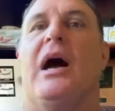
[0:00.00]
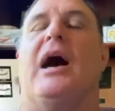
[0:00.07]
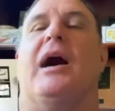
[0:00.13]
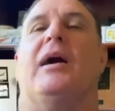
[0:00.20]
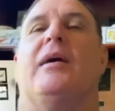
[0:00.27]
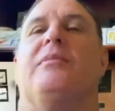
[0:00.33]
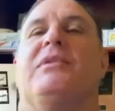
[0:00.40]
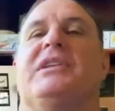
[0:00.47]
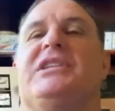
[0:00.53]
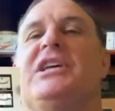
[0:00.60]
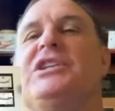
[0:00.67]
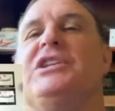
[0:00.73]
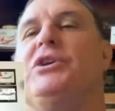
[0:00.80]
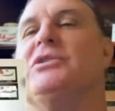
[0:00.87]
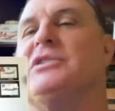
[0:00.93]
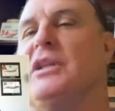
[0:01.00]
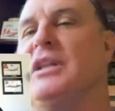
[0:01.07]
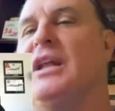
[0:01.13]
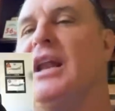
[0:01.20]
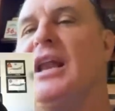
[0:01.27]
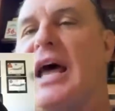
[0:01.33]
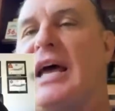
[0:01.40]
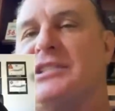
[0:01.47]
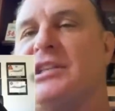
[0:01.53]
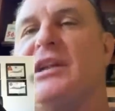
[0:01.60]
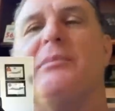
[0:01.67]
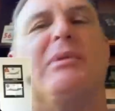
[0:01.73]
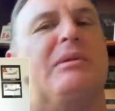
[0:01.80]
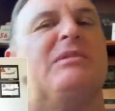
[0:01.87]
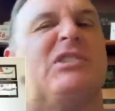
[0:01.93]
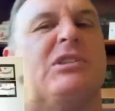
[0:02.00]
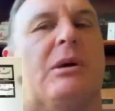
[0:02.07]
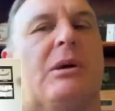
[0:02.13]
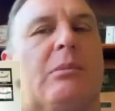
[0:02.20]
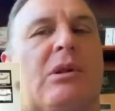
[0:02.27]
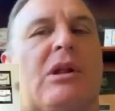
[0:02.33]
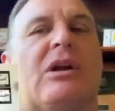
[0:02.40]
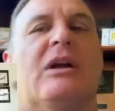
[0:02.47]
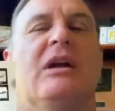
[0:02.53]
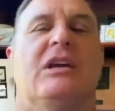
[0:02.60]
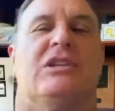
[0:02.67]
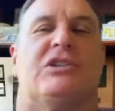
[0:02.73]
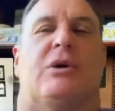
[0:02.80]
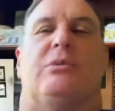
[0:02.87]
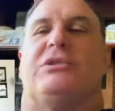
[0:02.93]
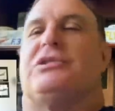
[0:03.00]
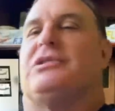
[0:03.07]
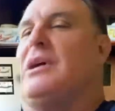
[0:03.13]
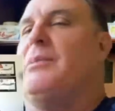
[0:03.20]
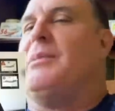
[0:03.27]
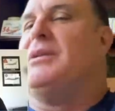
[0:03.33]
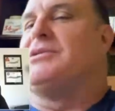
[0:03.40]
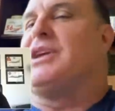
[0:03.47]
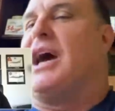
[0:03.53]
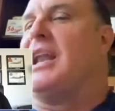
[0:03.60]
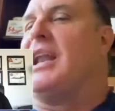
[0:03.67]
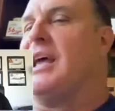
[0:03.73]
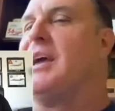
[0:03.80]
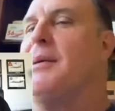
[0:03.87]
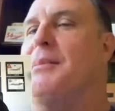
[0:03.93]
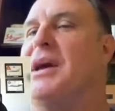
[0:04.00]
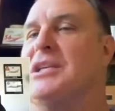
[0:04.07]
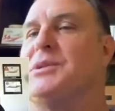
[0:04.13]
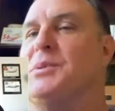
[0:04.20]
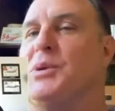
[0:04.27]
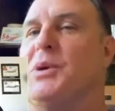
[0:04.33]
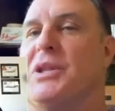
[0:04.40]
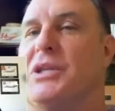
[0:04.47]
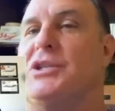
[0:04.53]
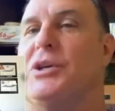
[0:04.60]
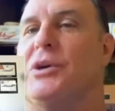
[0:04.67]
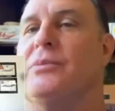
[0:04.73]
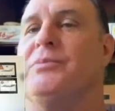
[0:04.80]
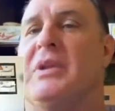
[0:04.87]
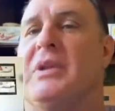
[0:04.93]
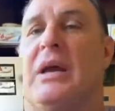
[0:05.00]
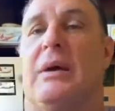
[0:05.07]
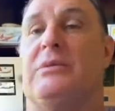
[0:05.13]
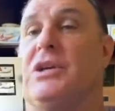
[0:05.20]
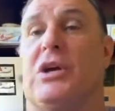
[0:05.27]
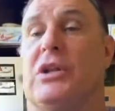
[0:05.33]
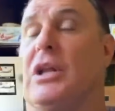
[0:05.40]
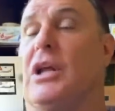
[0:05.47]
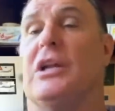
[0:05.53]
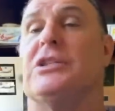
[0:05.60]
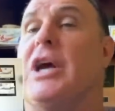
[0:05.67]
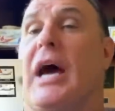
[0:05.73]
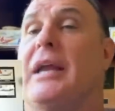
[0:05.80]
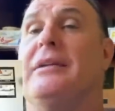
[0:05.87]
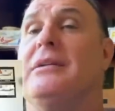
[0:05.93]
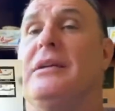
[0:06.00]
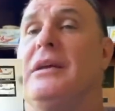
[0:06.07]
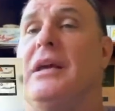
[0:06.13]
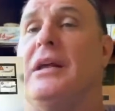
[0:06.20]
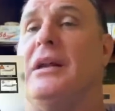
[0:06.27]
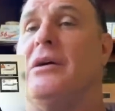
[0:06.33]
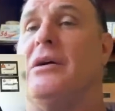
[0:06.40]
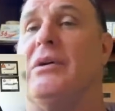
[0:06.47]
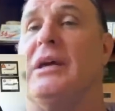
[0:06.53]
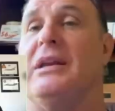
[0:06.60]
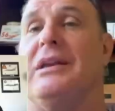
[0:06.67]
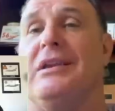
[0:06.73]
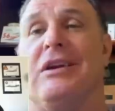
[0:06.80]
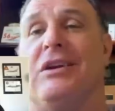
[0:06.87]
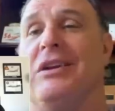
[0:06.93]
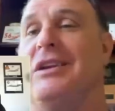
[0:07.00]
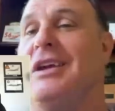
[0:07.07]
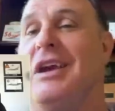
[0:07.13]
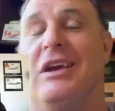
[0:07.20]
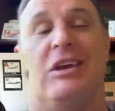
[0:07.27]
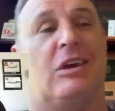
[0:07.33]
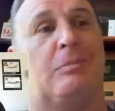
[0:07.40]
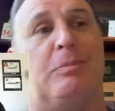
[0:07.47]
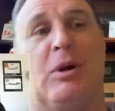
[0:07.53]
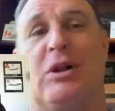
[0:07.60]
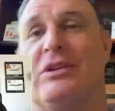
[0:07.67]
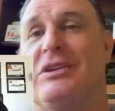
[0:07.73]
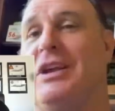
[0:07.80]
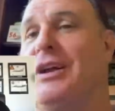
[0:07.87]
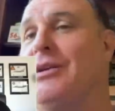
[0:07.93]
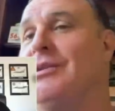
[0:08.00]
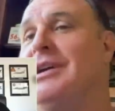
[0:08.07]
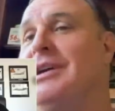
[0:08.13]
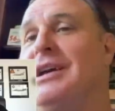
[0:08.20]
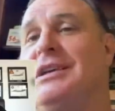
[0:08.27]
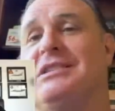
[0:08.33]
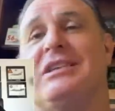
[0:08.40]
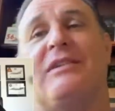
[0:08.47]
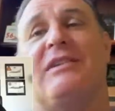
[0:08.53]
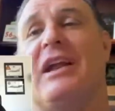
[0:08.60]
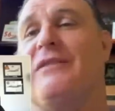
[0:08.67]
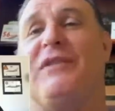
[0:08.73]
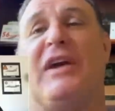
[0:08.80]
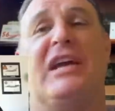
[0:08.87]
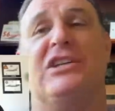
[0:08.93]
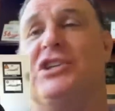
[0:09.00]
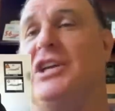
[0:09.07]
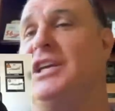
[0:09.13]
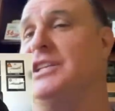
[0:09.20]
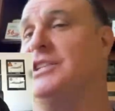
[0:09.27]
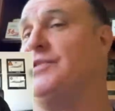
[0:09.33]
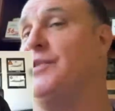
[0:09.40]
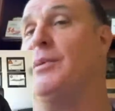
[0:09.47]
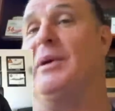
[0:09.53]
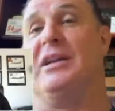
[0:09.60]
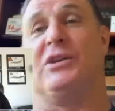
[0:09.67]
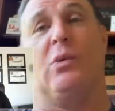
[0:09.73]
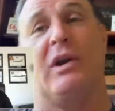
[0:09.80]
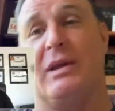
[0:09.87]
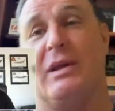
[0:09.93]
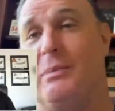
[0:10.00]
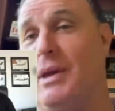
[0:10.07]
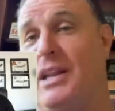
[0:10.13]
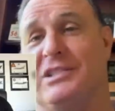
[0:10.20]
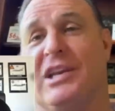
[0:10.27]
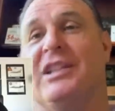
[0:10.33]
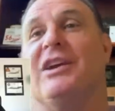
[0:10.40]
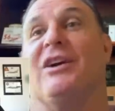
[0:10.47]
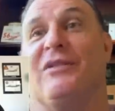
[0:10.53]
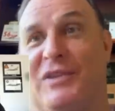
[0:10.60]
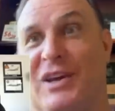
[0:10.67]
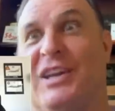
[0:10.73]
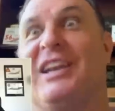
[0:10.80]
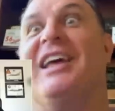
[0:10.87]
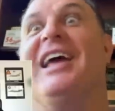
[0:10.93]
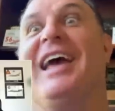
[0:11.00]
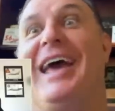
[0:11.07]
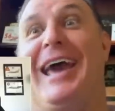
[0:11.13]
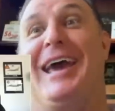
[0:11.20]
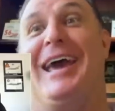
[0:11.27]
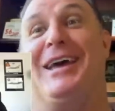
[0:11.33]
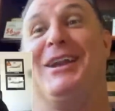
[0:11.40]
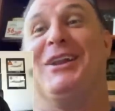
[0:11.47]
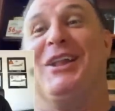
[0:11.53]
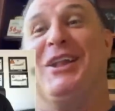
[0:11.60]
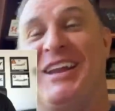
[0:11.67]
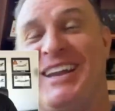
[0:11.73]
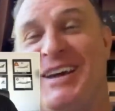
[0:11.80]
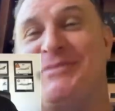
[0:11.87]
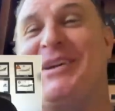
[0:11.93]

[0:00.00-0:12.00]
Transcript: The T2 is a little less than it, but similar. So it was kind of like a mix between the two. It was a good little jet, you know, it, you could pull, you know, 7.5-8 Gs for about 20 minutes in there if you could handle it.